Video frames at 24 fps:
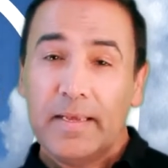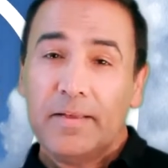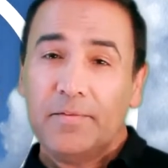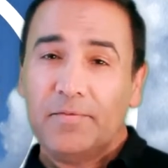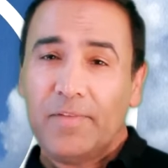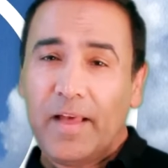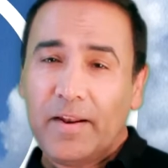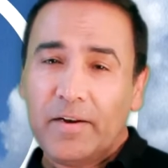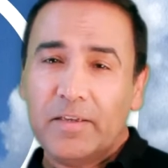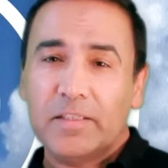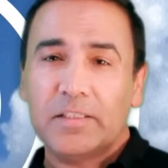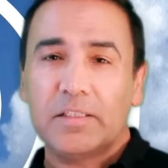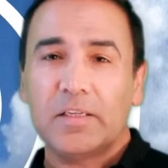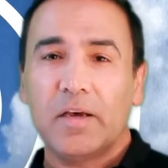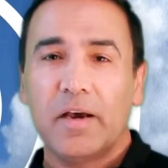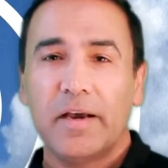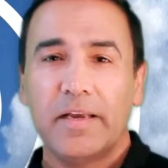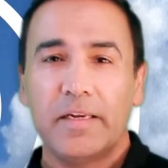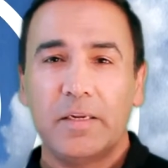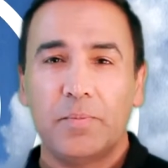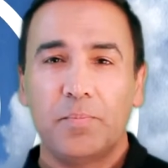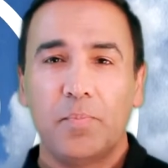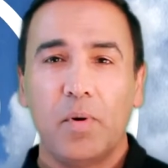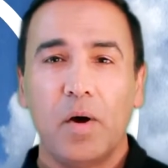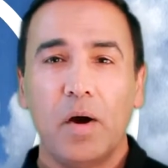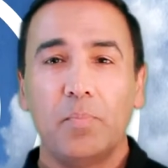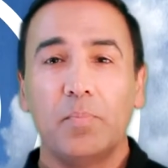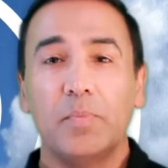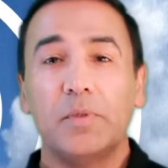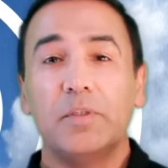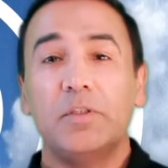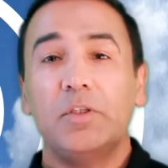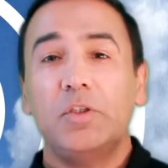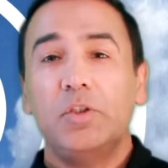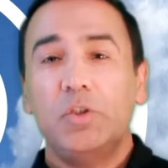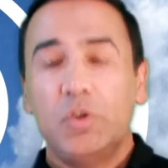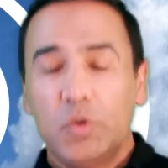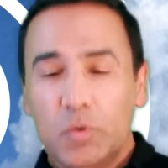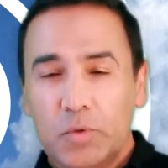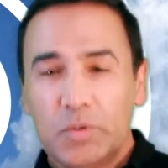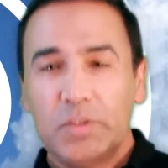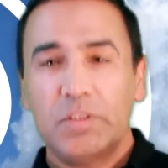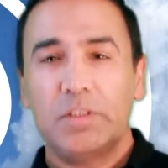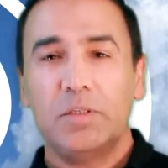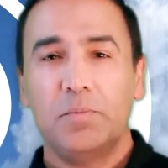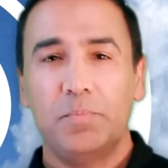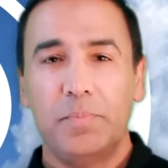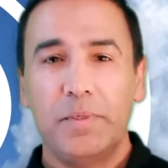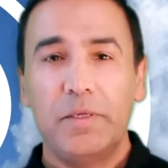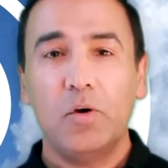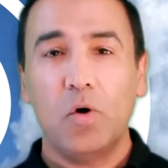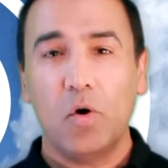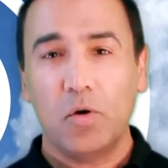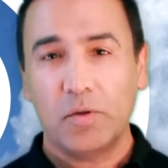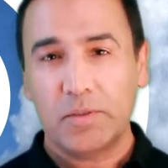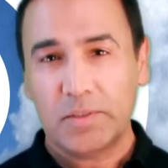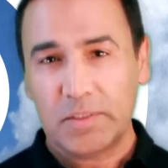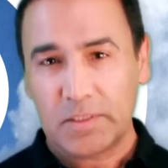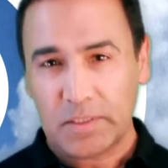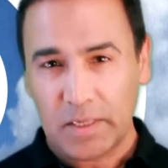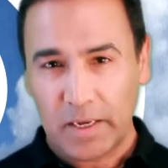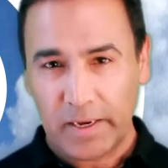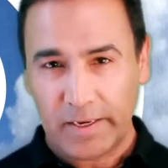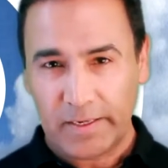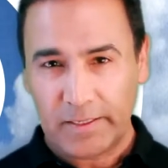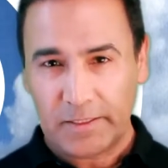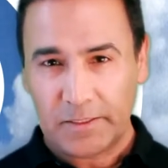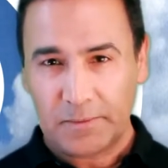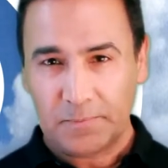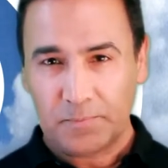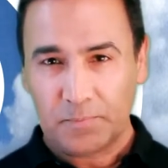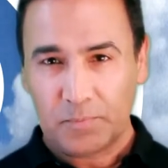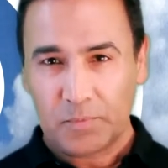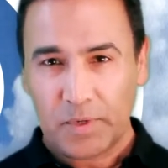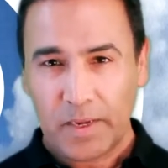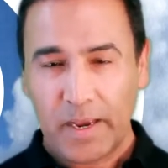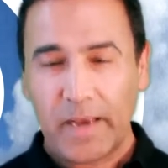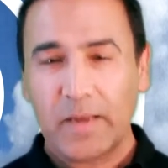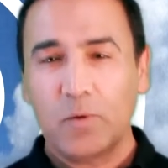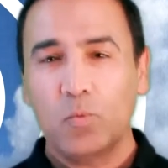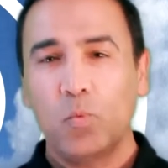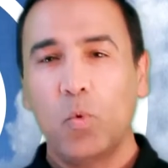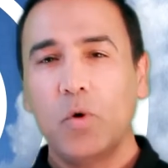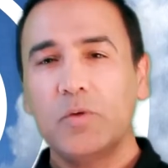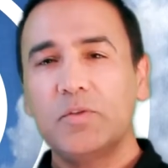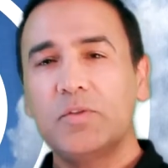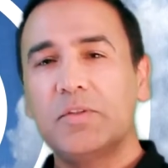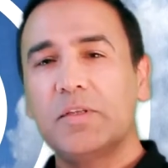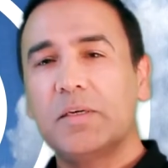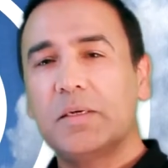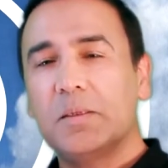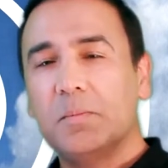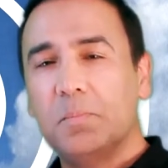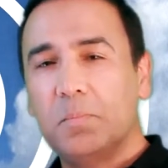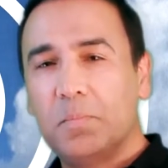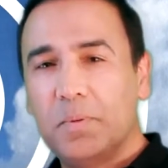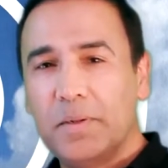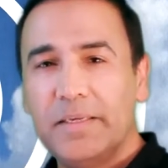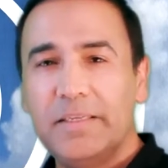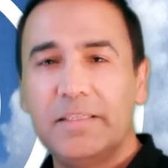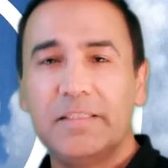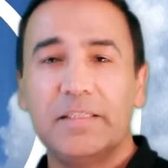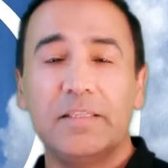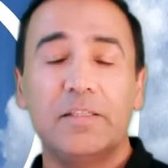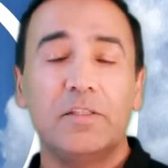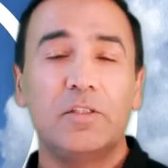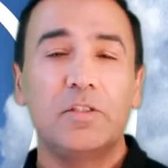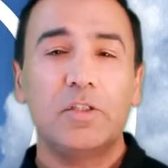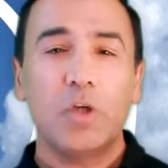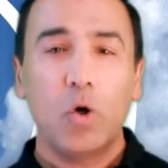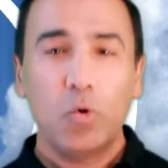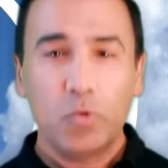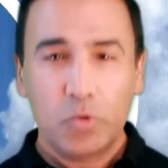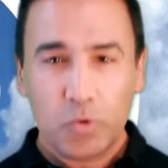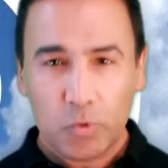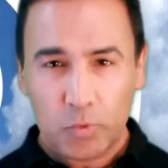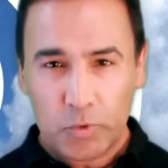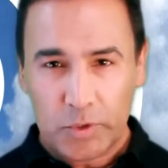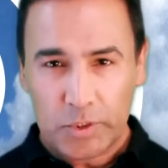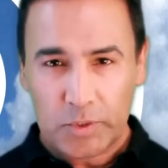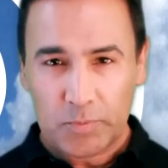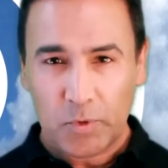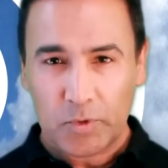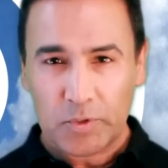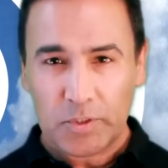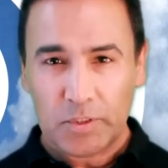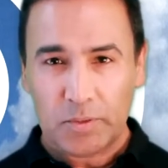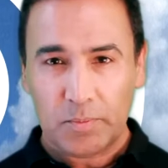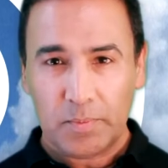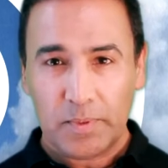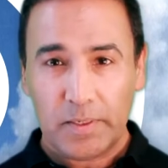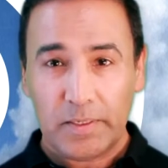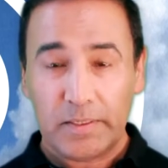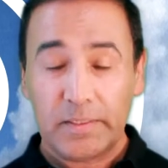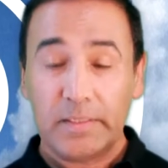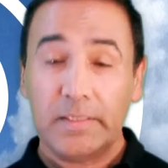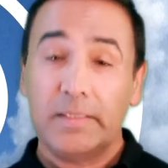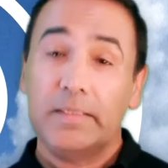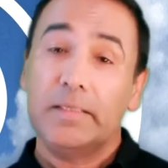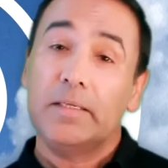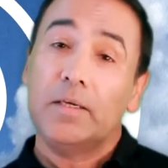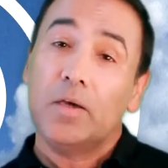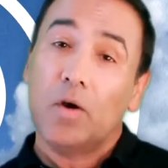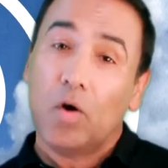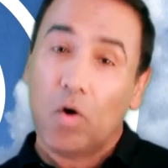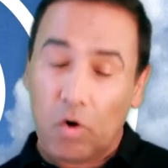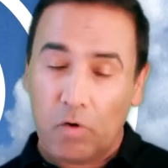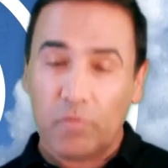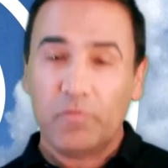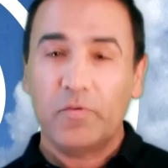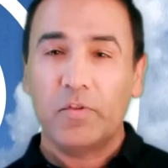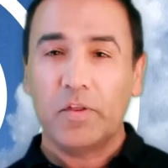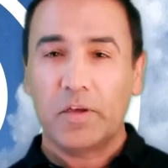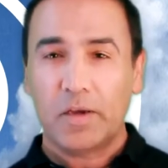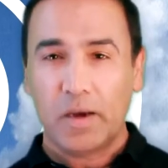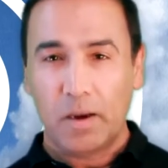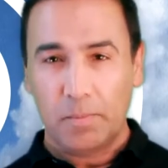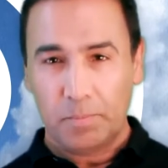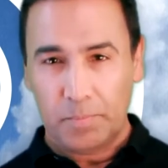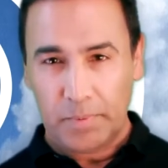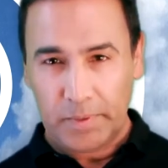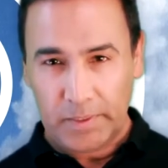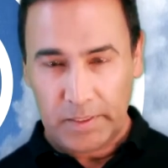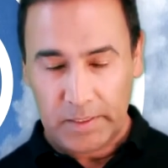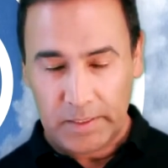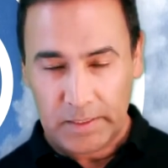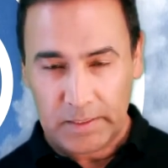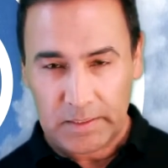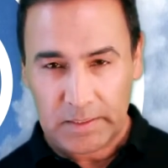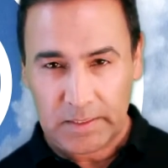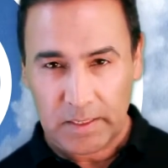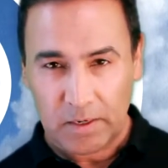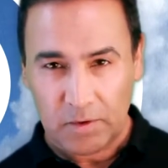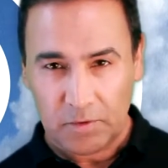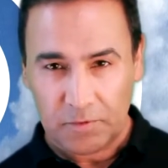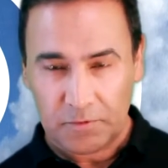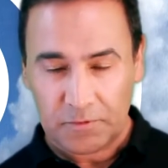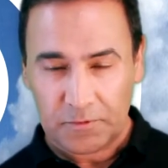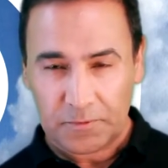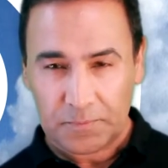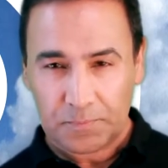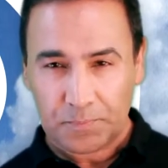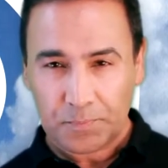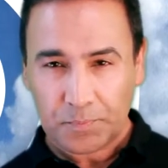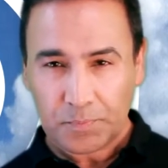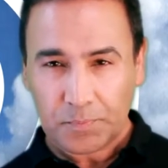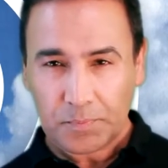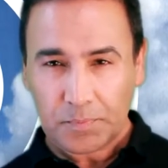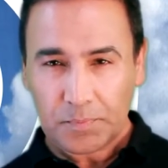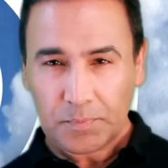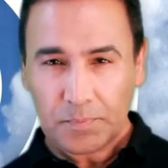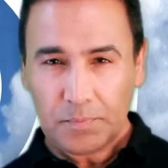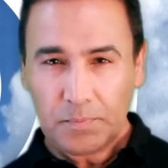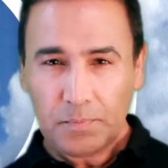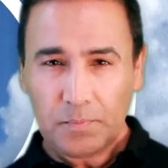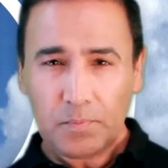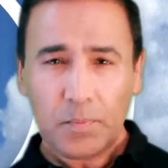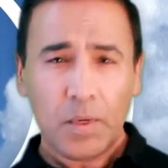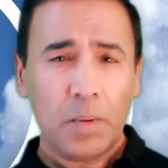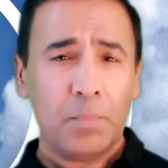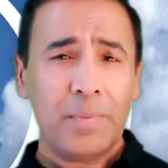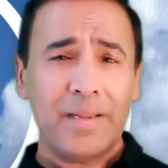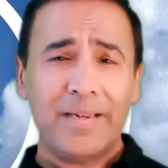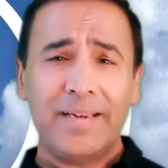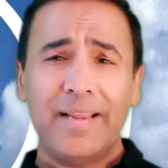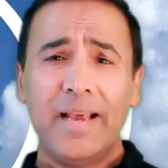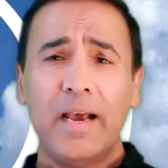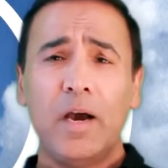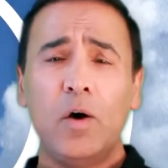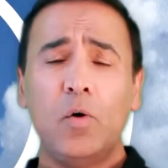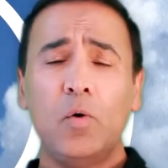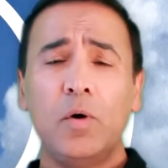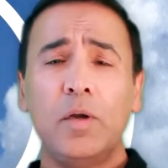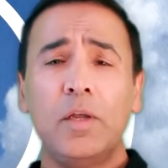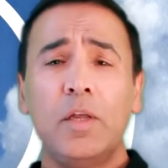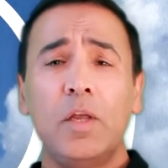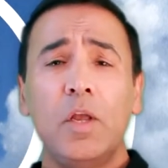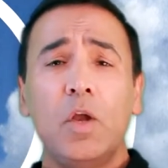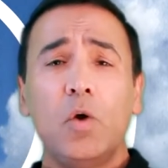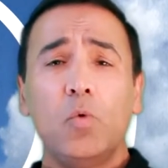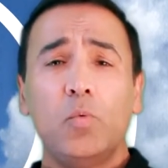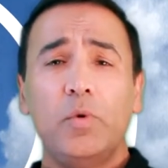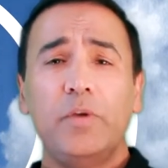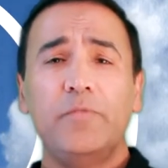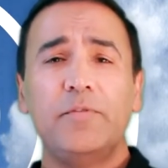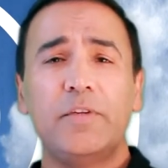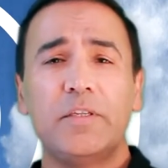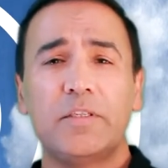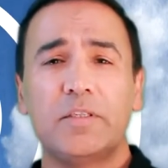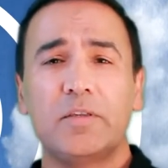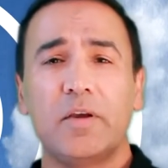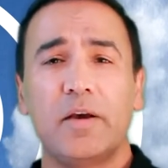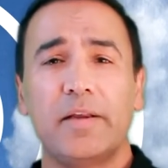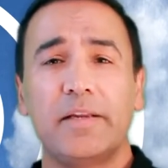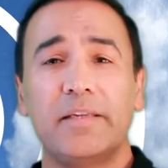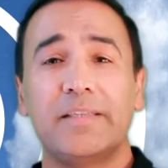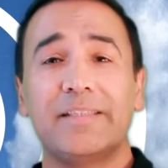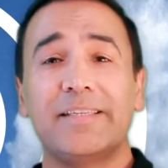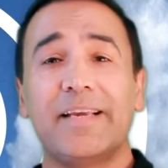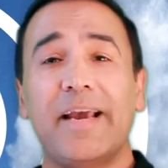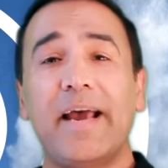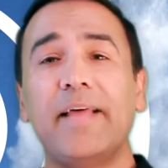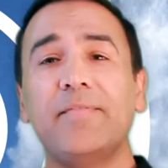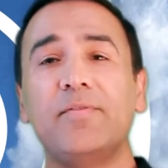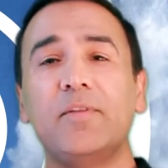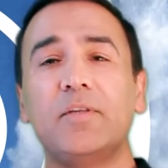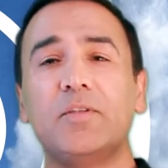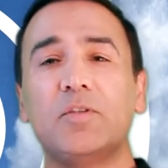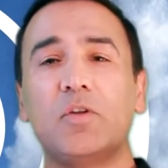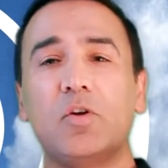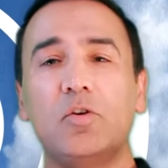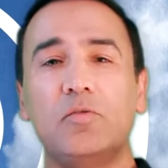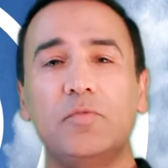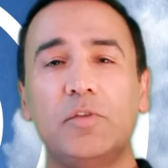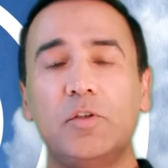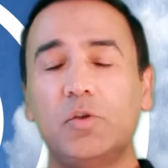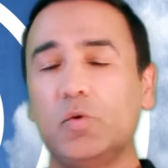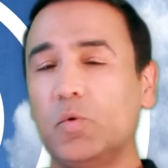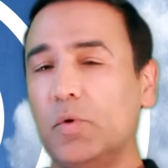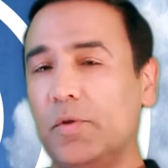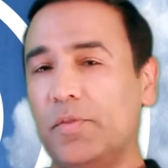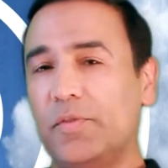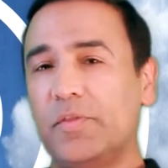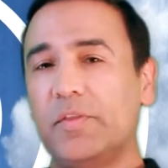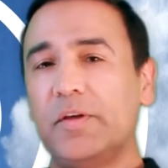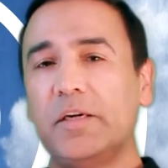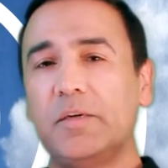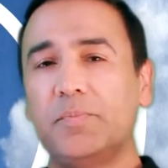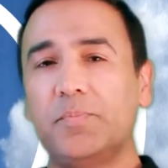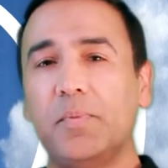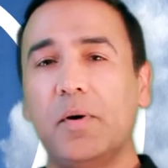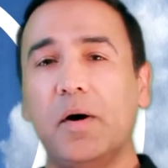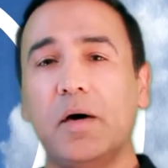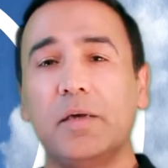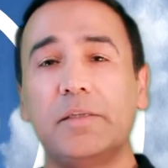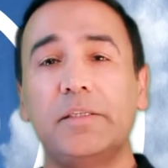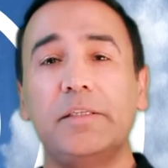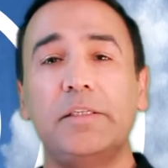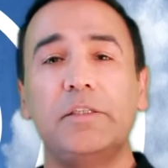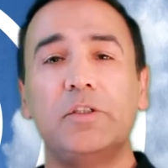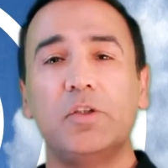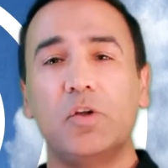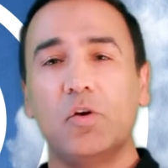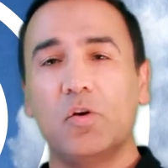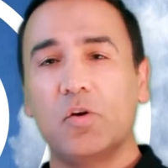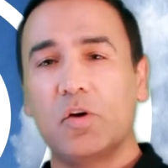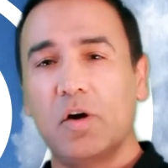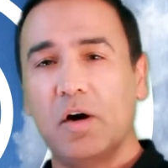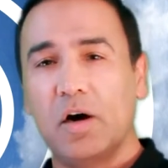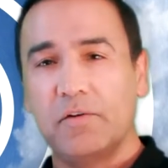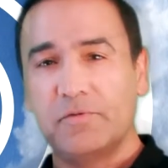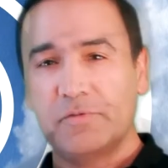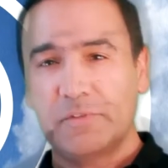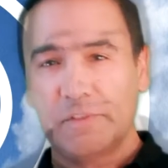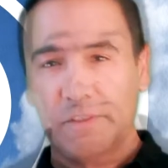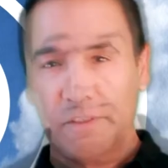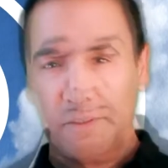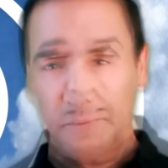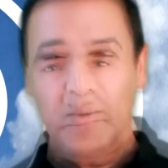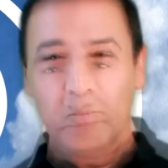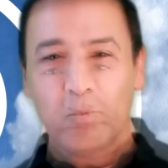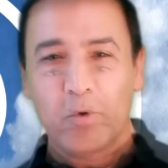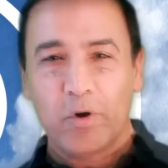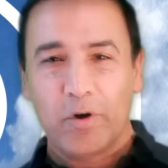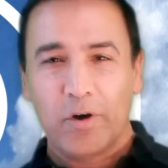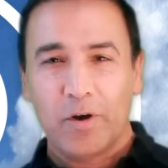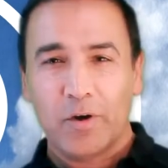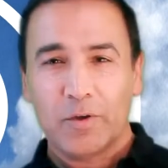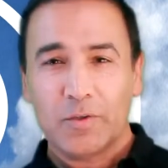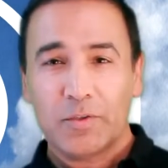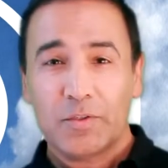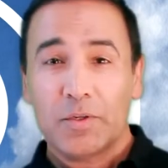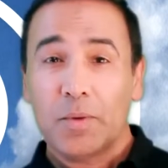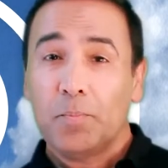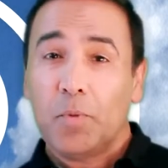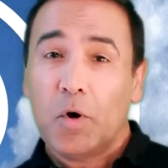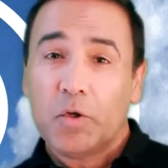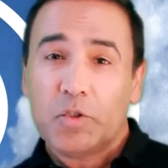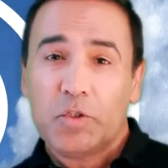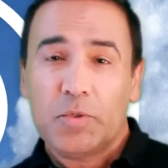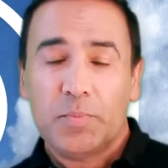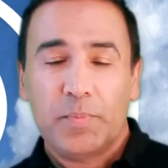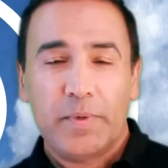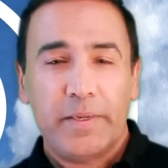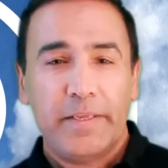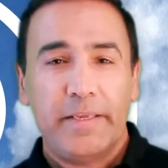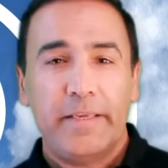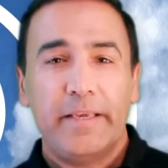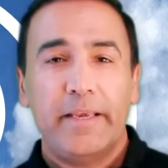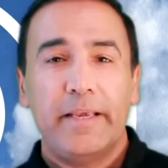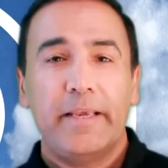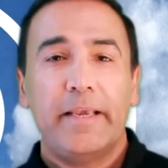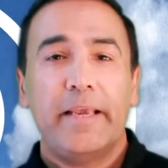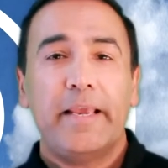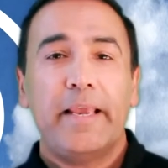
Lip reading: That entire department used to be on site and was the complete and total responsibility of the company itself. But now we've decided to hand this over to a third party to look after somewhere else, possibly